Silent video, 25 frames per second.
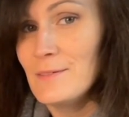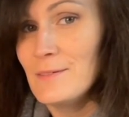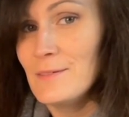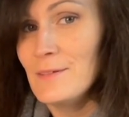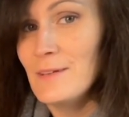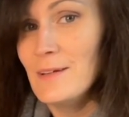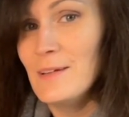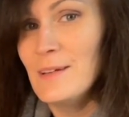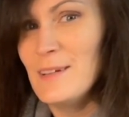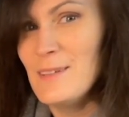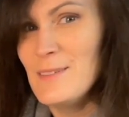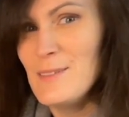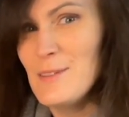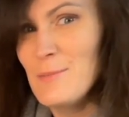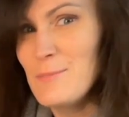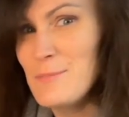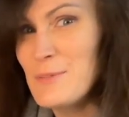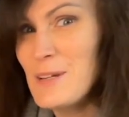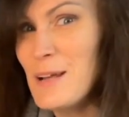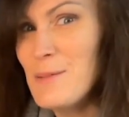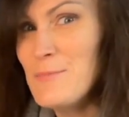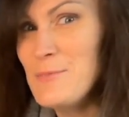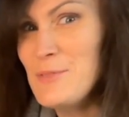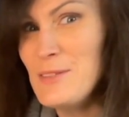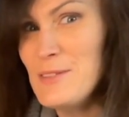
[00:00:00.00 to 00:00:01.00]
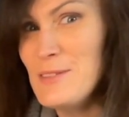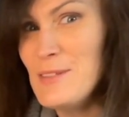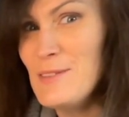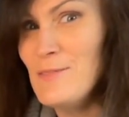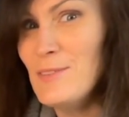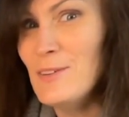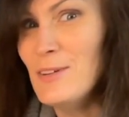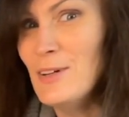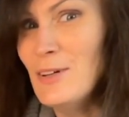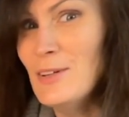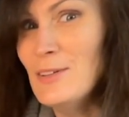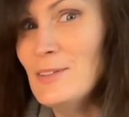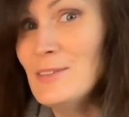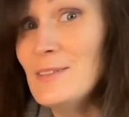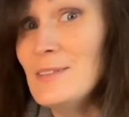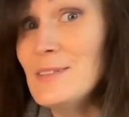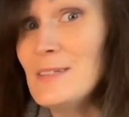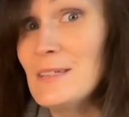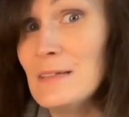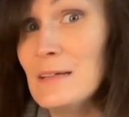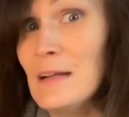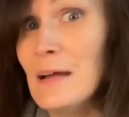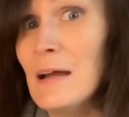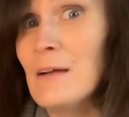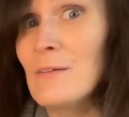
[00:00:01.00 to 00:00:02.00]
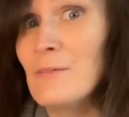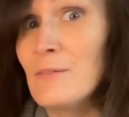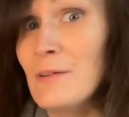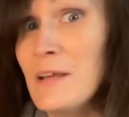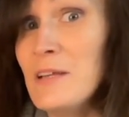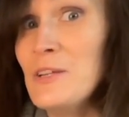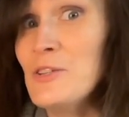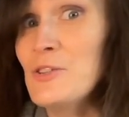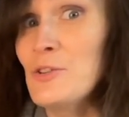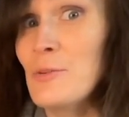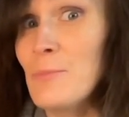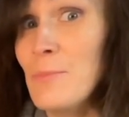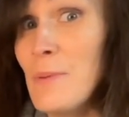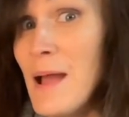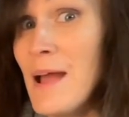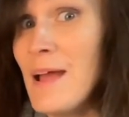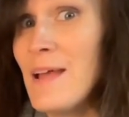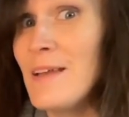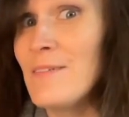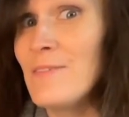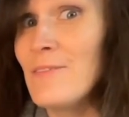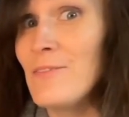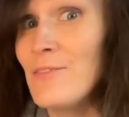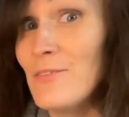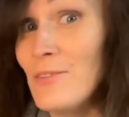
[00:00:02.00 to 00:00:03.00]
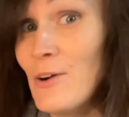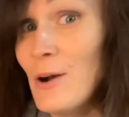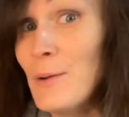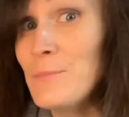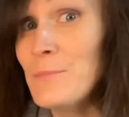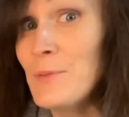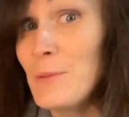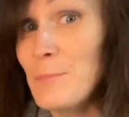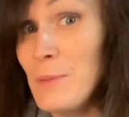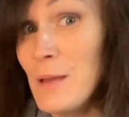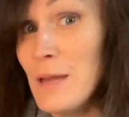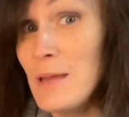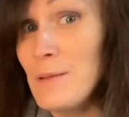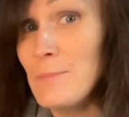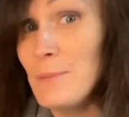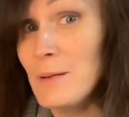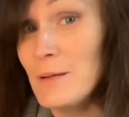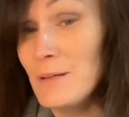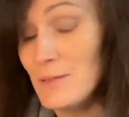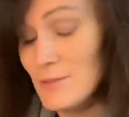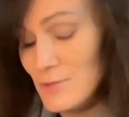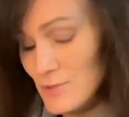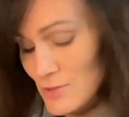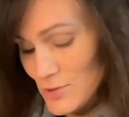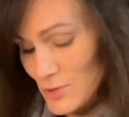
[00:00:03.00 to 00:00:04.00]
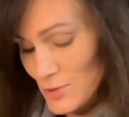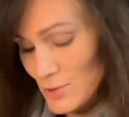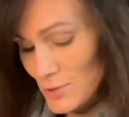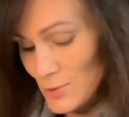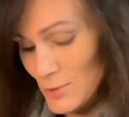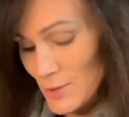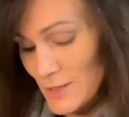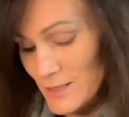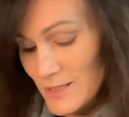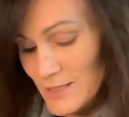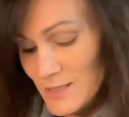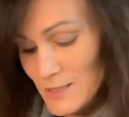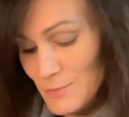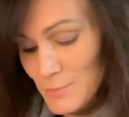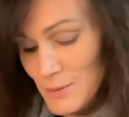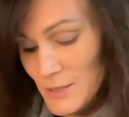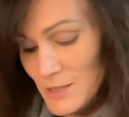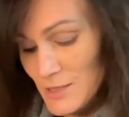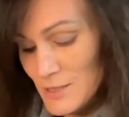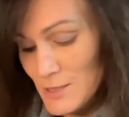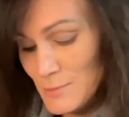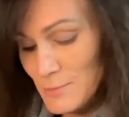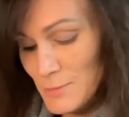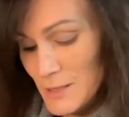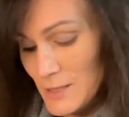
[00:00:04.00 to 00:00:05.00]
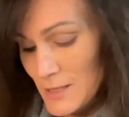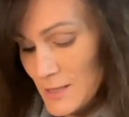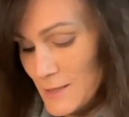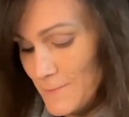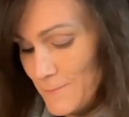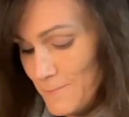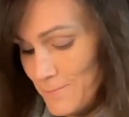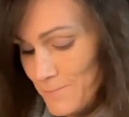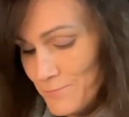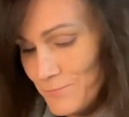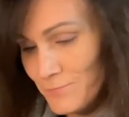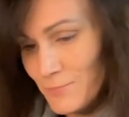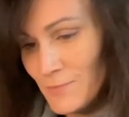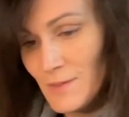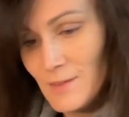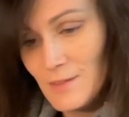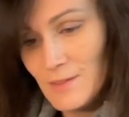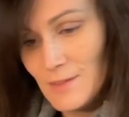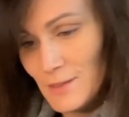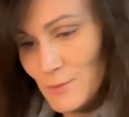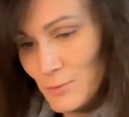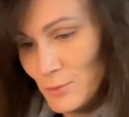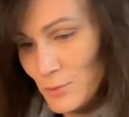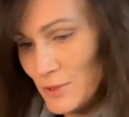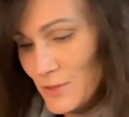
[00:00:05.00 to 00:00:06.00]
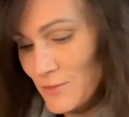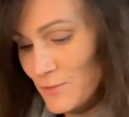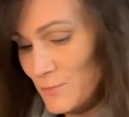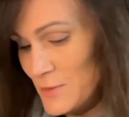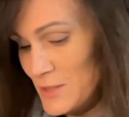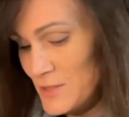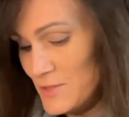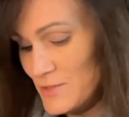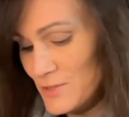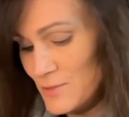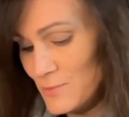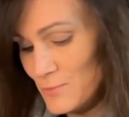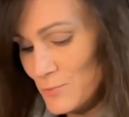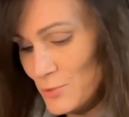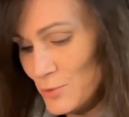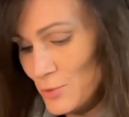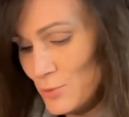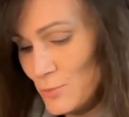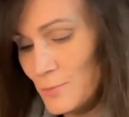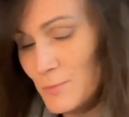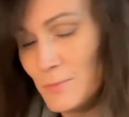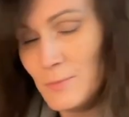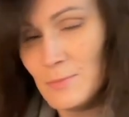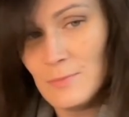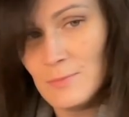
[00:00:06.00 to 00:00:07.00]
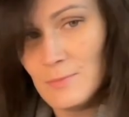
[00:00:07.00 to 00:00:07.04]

And it sometimes is difficult to not raise your pen from the paper. So I need to pick a spot that will give me some room.